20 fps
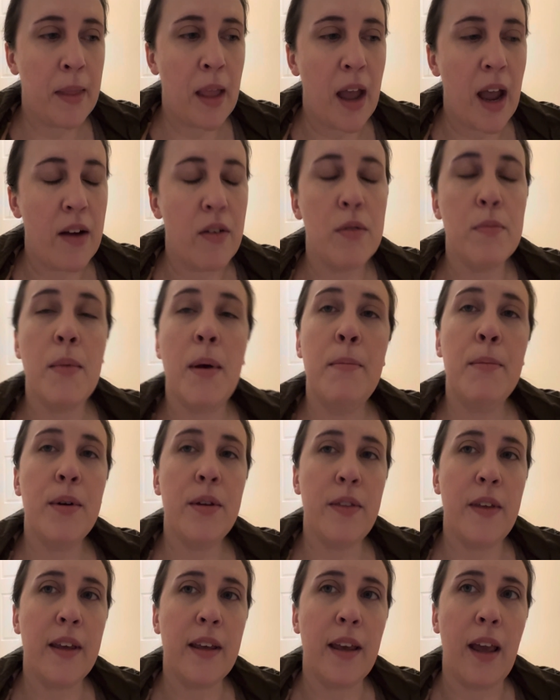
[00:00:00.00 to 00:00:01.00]
I remember
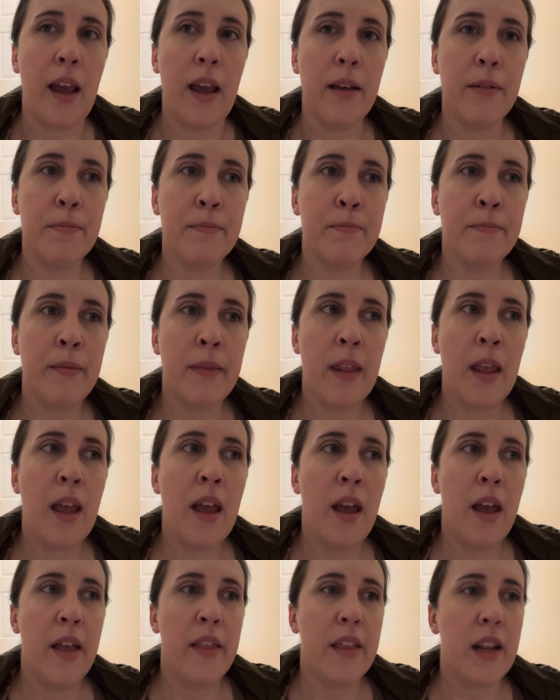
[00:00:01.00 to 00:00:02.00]
thinking
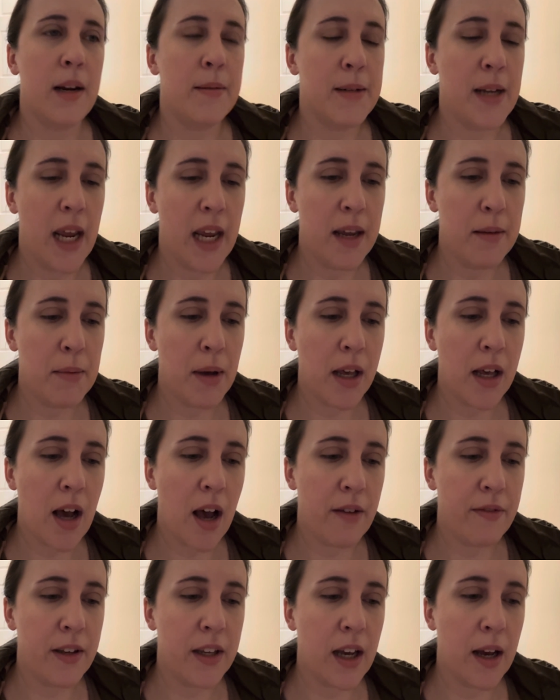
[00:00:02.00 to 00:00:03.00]
that I'm taking my
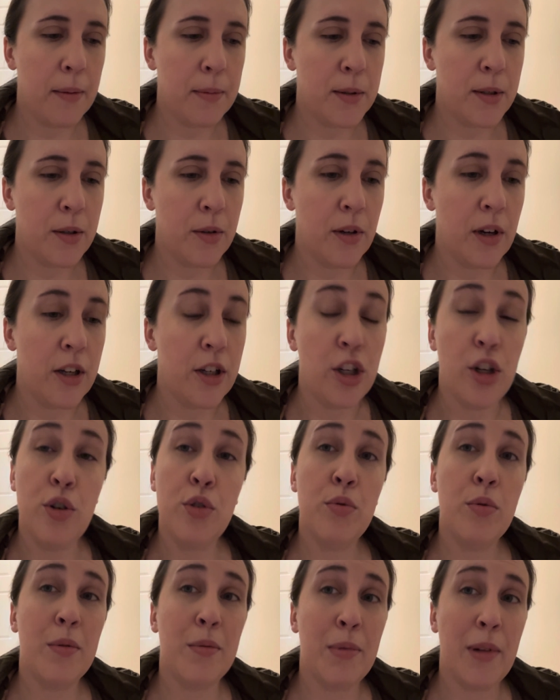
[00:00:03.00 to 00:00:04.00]
coffee cup to an
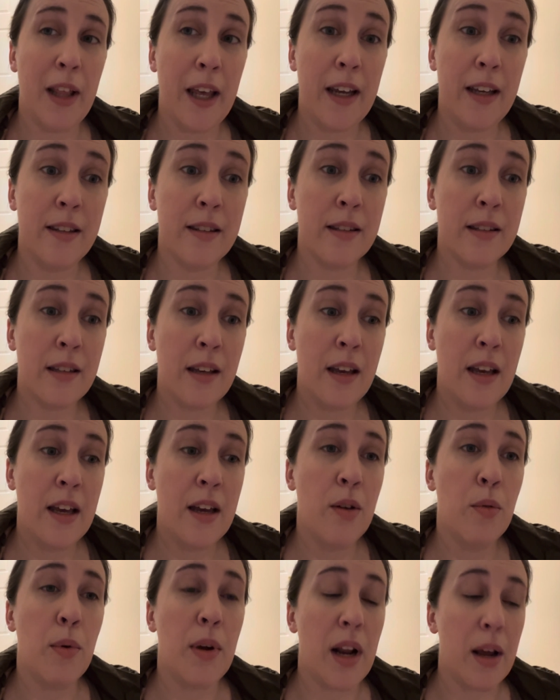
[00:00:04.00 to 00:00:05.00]
unusual place
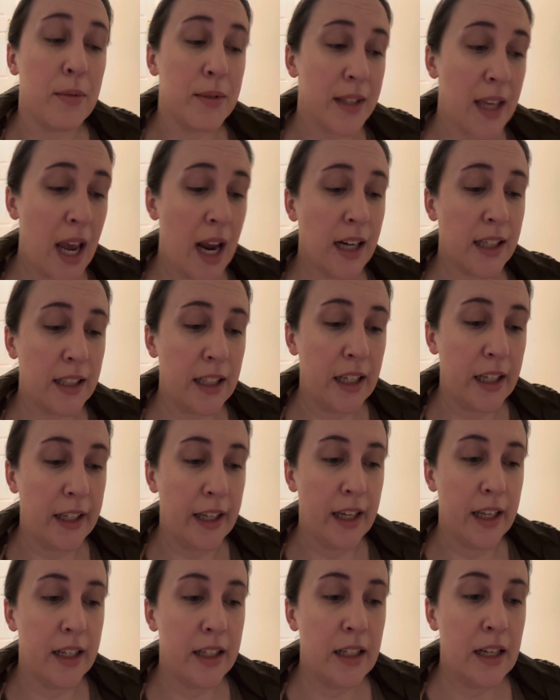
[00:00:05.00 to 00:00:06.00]
when I was carrying
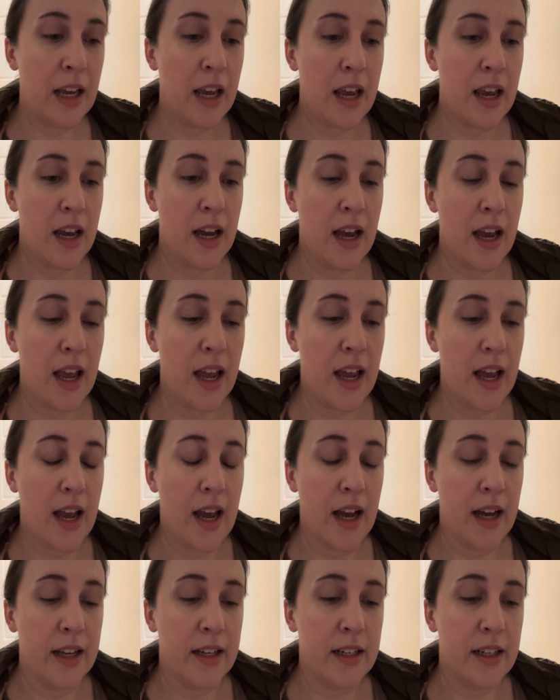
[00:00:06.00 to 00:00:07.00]
it,
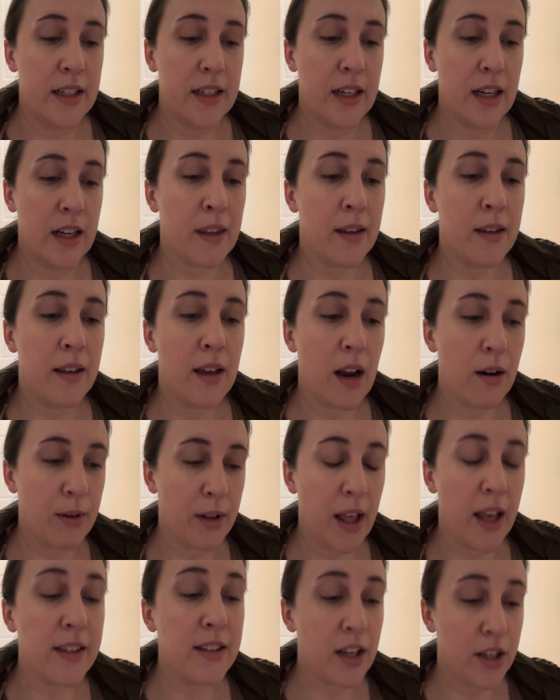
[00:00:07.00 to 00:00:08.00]
and I
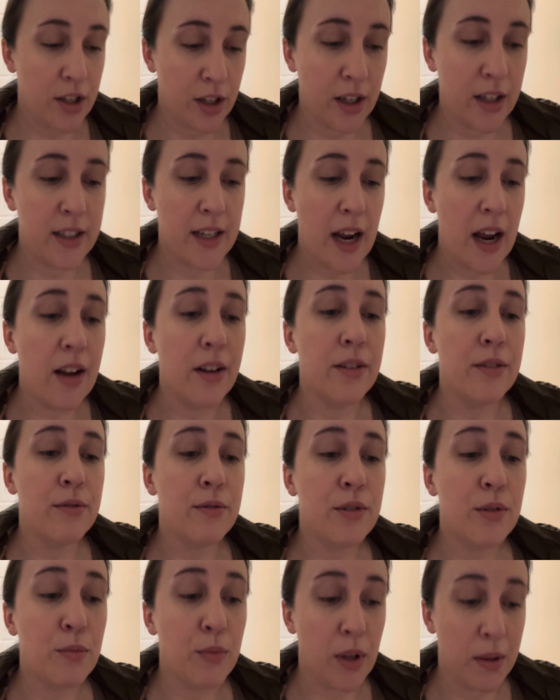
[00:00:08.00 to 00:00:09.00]
realized I took it down
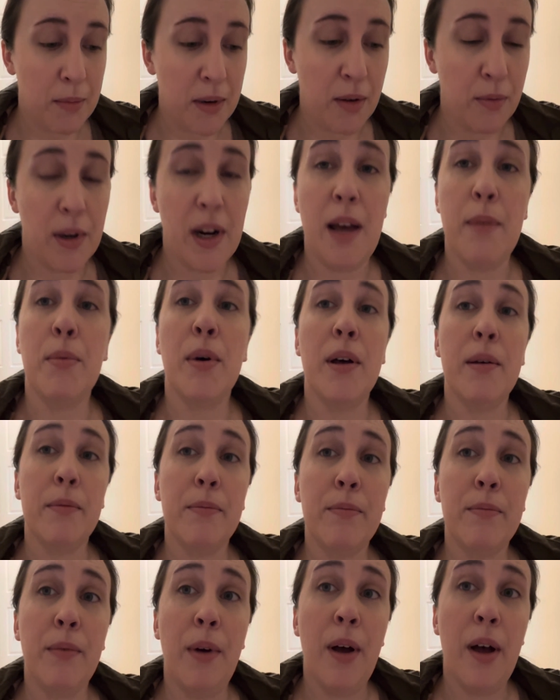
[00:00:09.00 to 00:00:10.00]
with me when I put
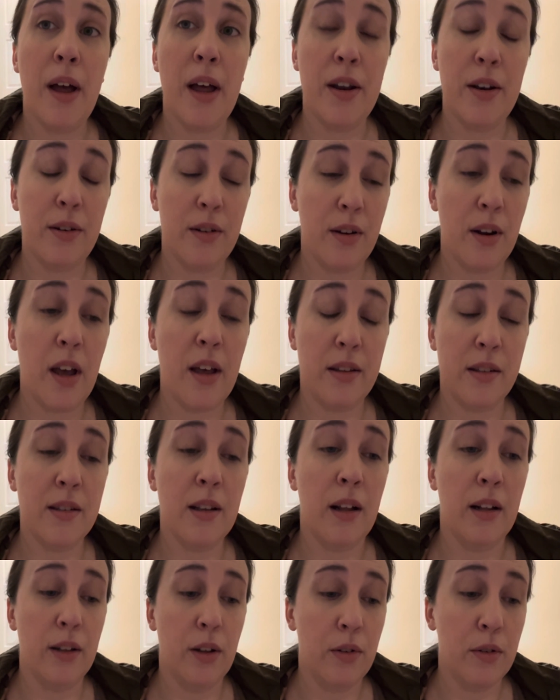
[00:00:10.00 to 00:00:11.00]

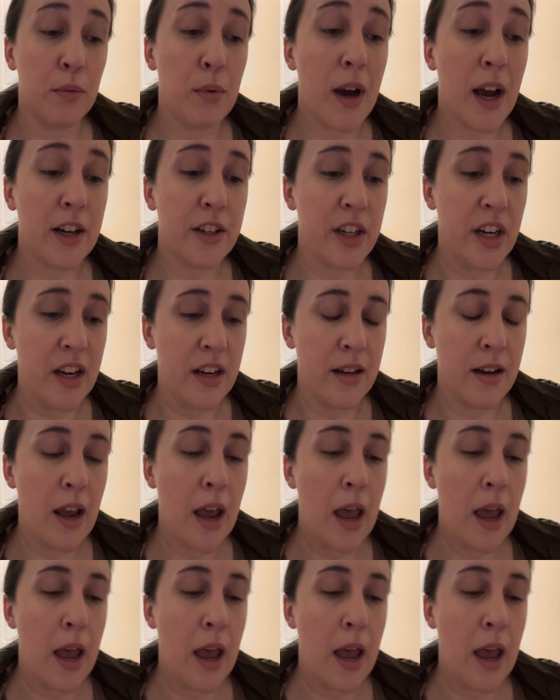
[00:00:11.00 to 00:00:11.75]
a load of wash in,